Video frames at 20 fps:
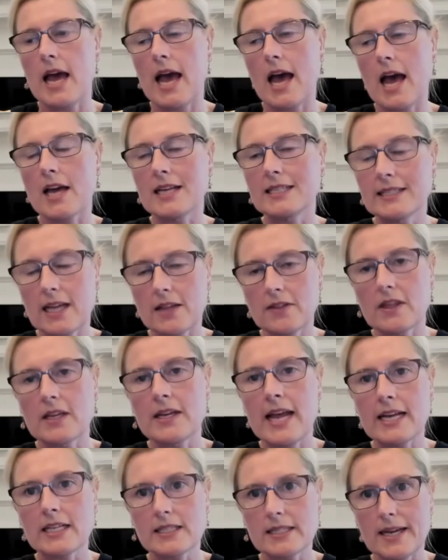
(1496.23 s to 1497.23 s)
I set the
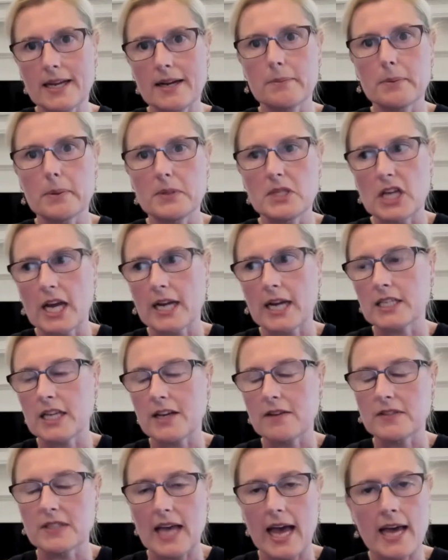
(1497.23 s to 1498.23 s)
next set of
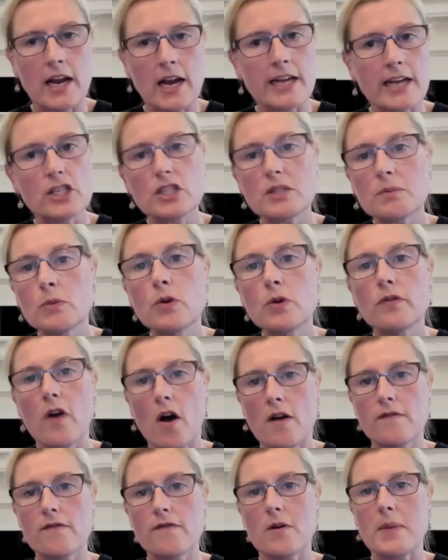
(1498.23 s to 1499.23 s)
objectives and I just move
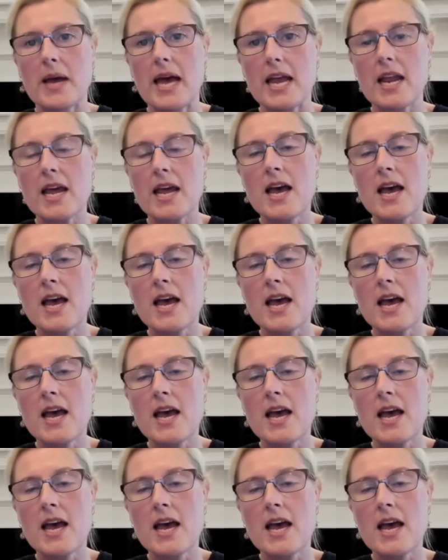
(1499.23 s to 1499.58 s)
on from it.